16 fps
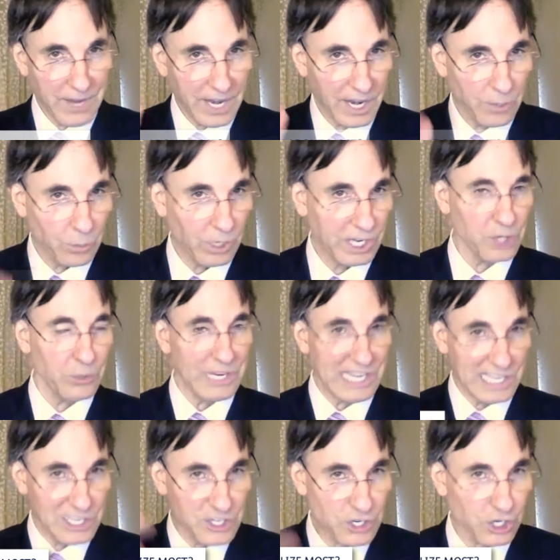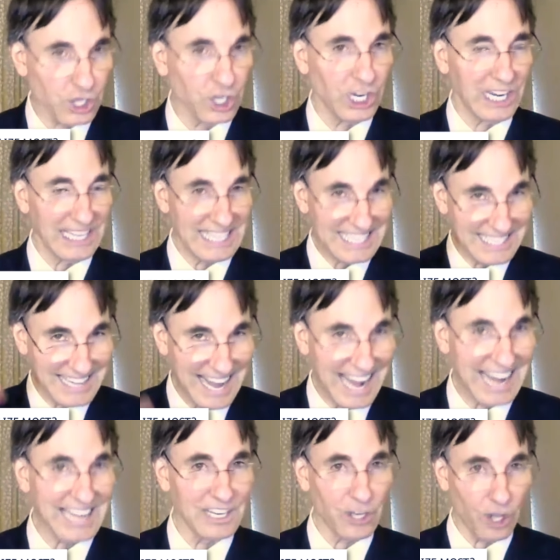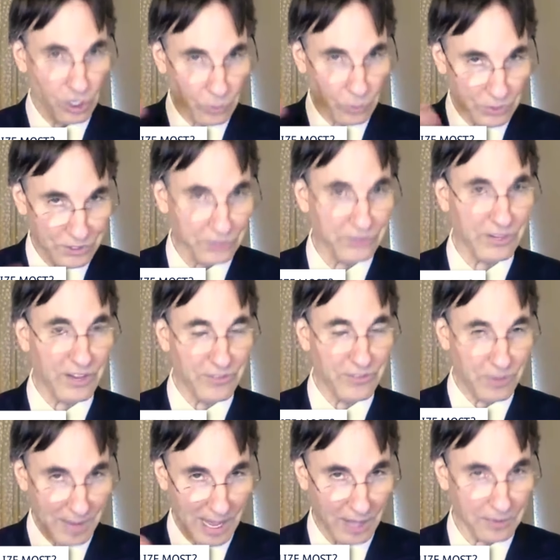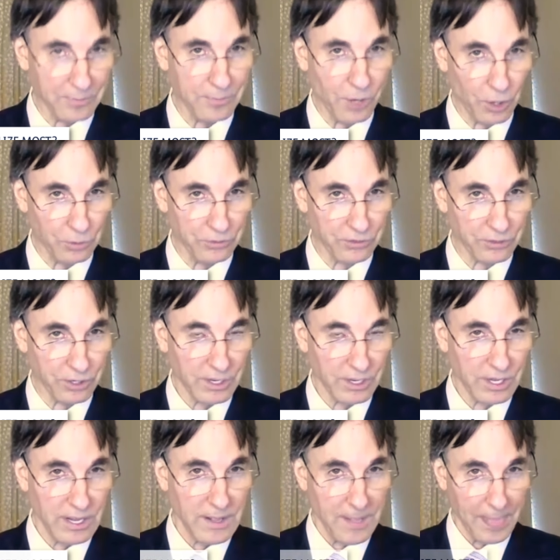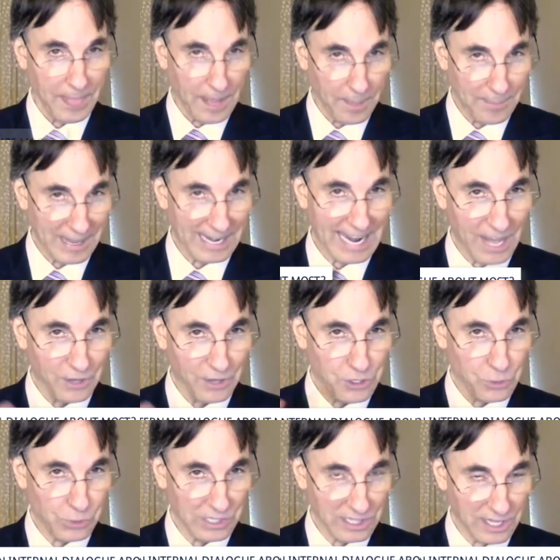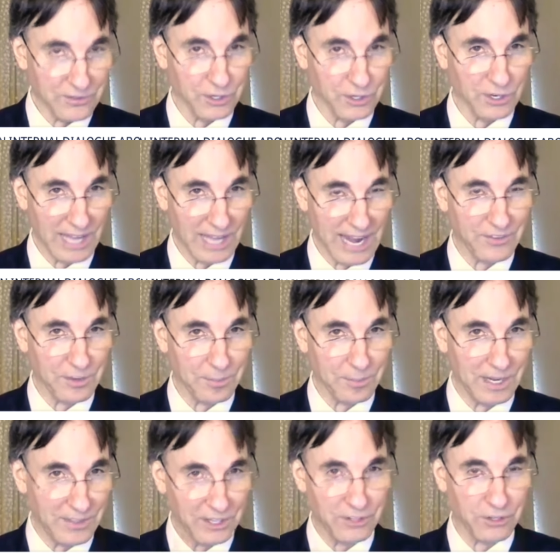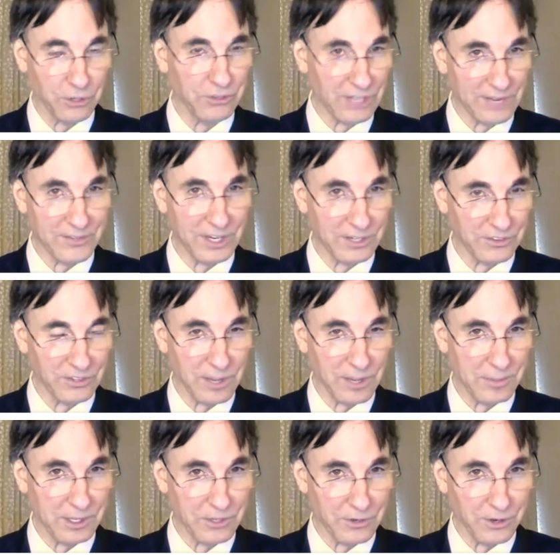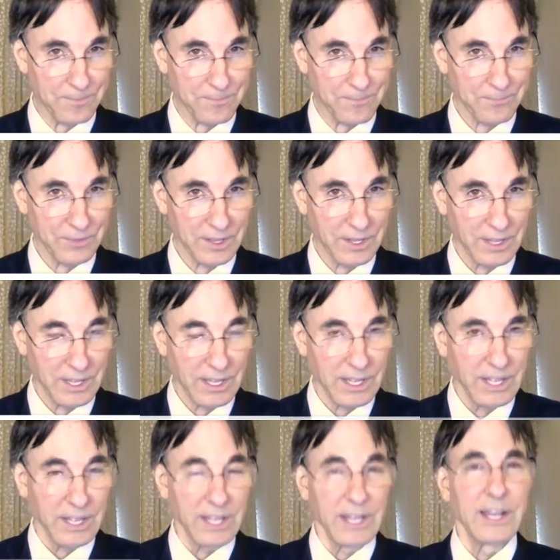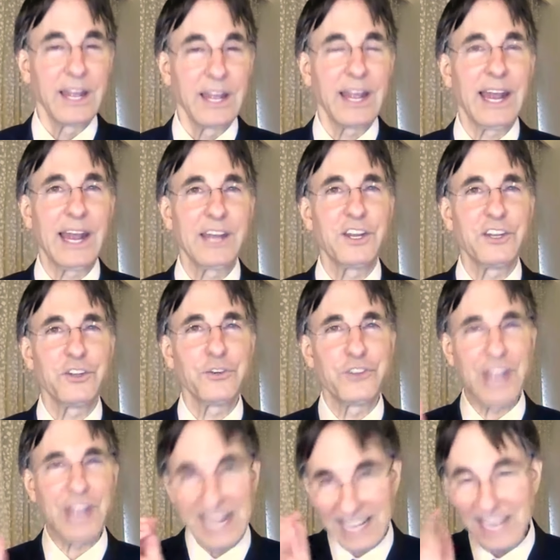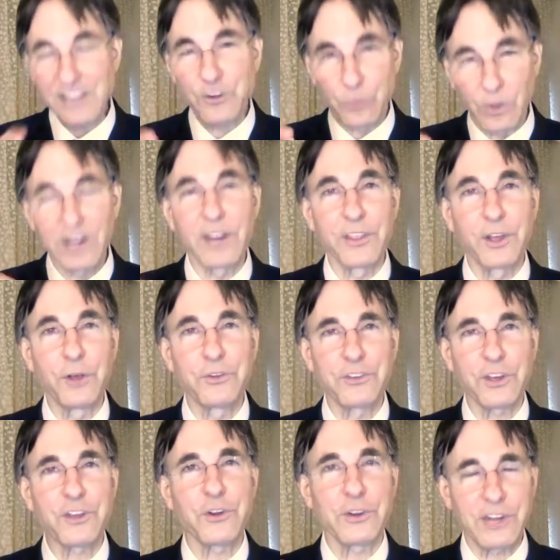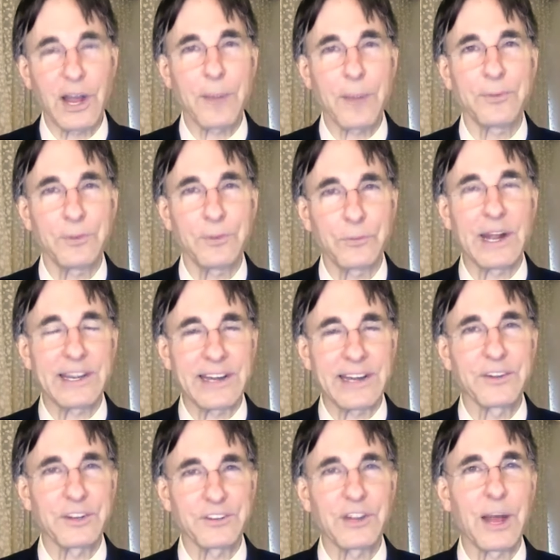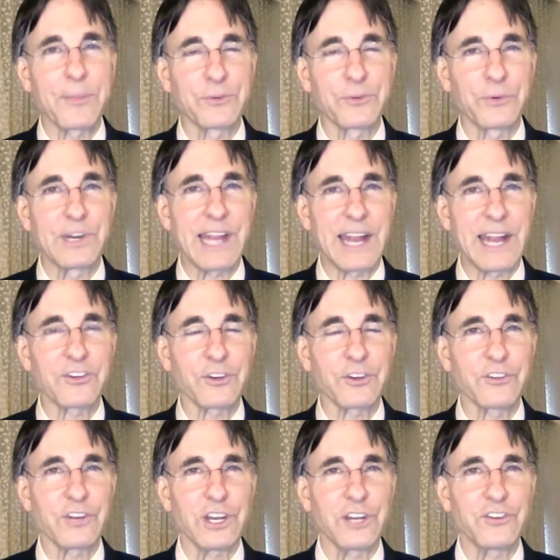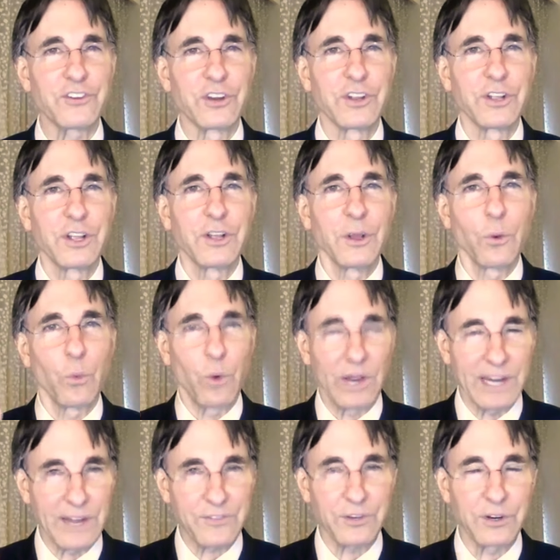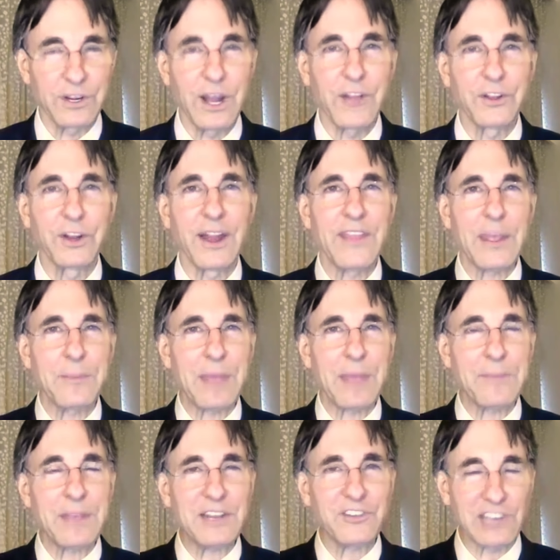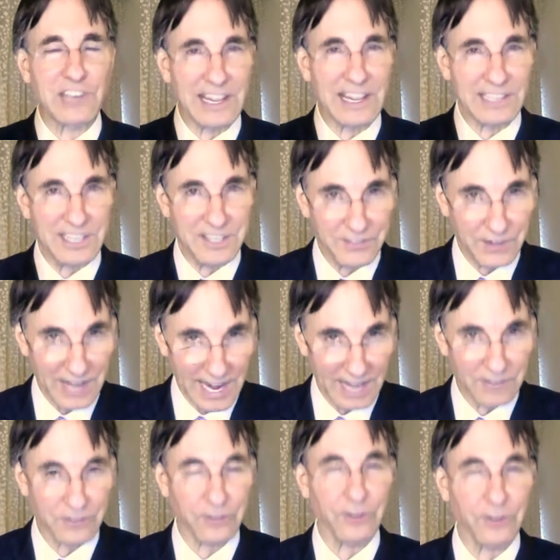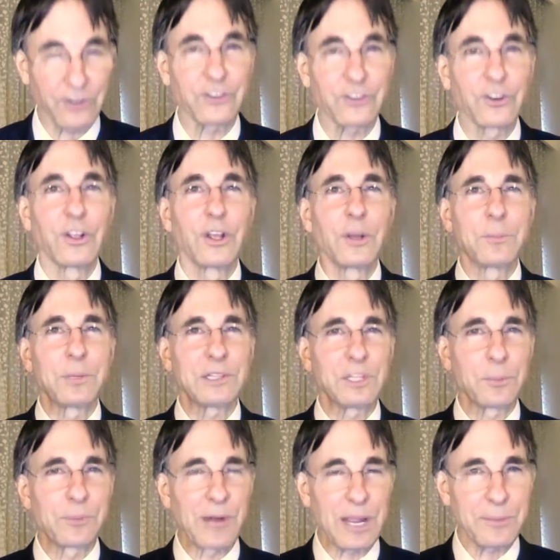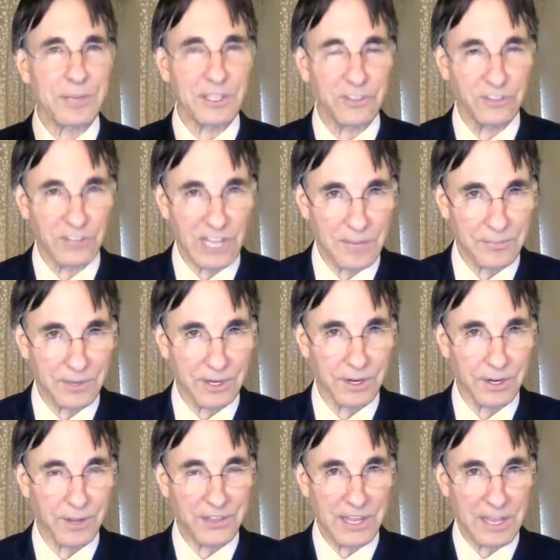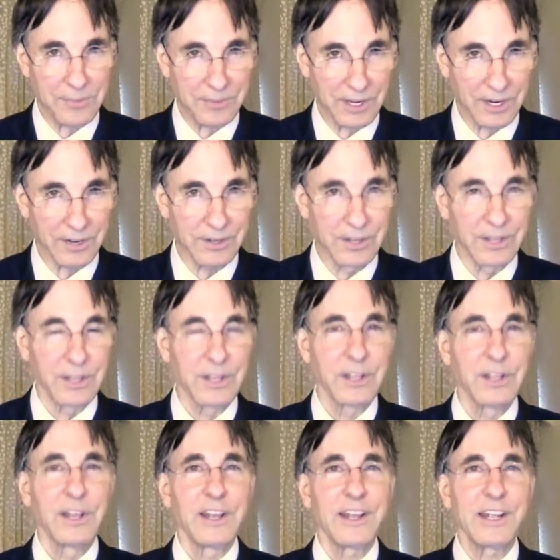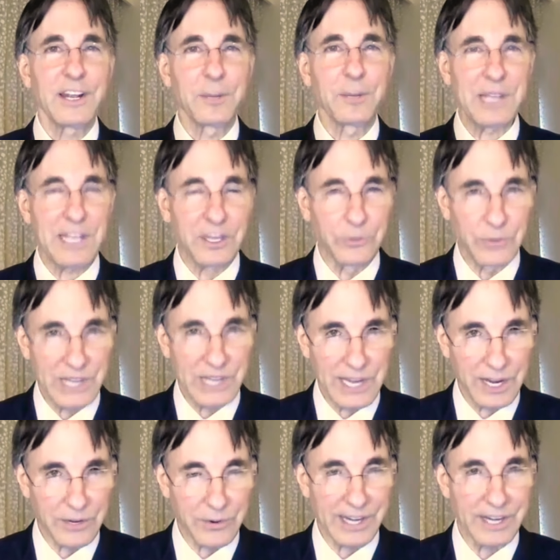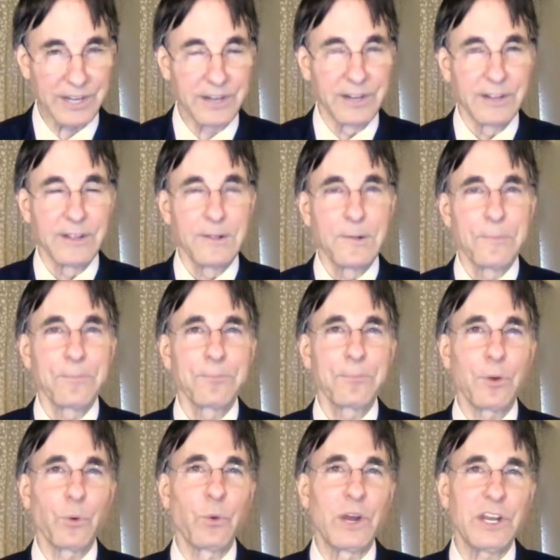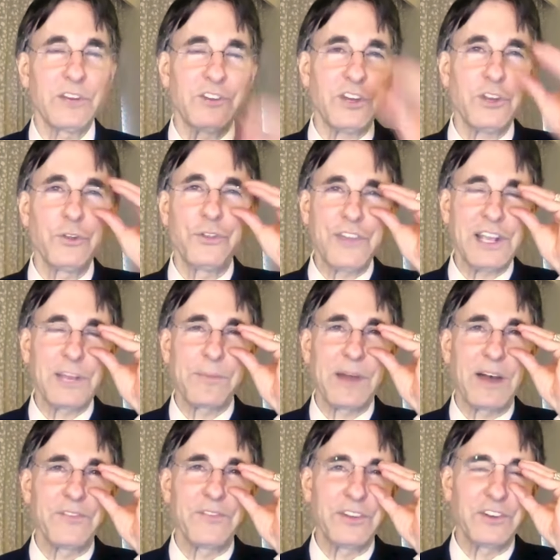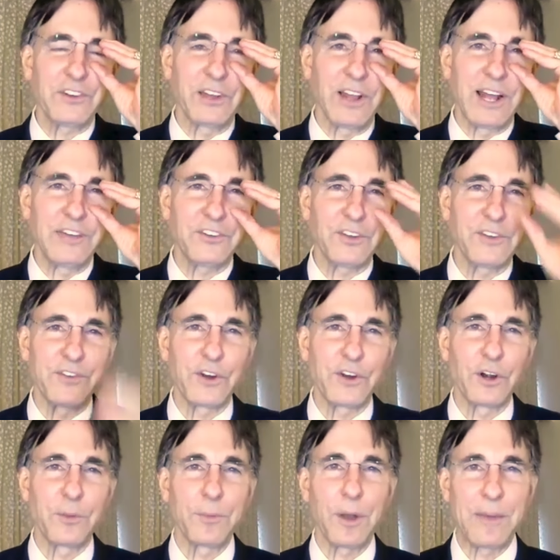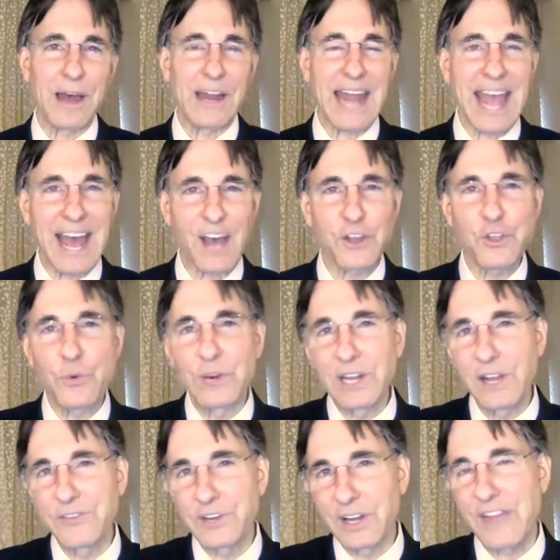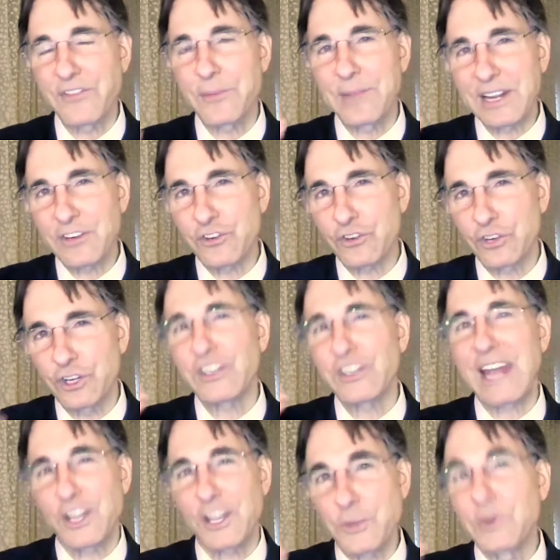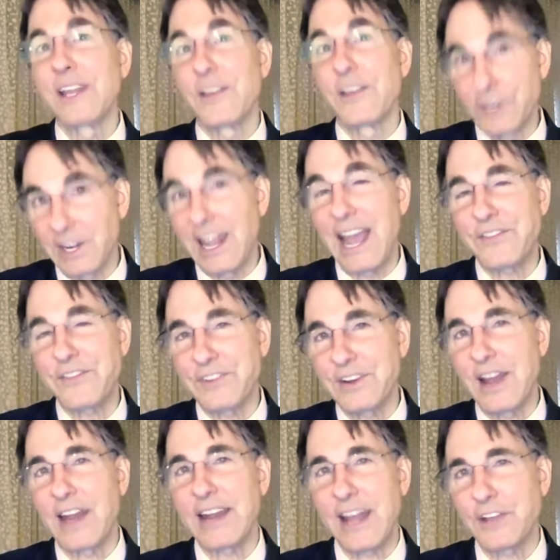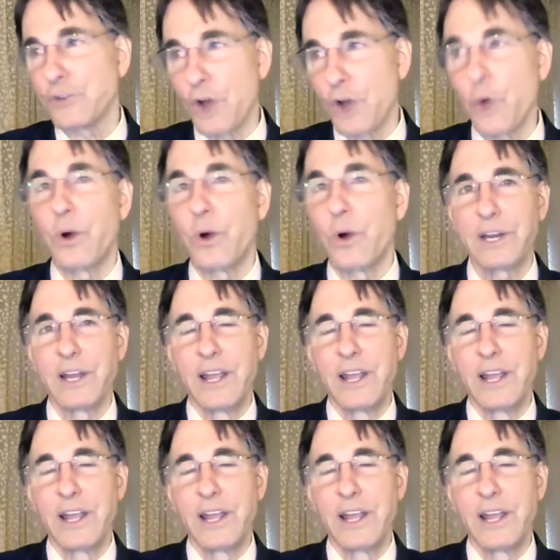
and what do you internally dialogue with yourself about most about how you would love your life to be that shows evidence of coming true and you take each one of those and you top, write down the top three answers to each one after another and they may be slightly different answers but there'll probably be a scheme there a theme there it'll be reiterated but what is it you think about visualize and affirm about how you would love your life and make sure it's how you would love your life and not how you don't want it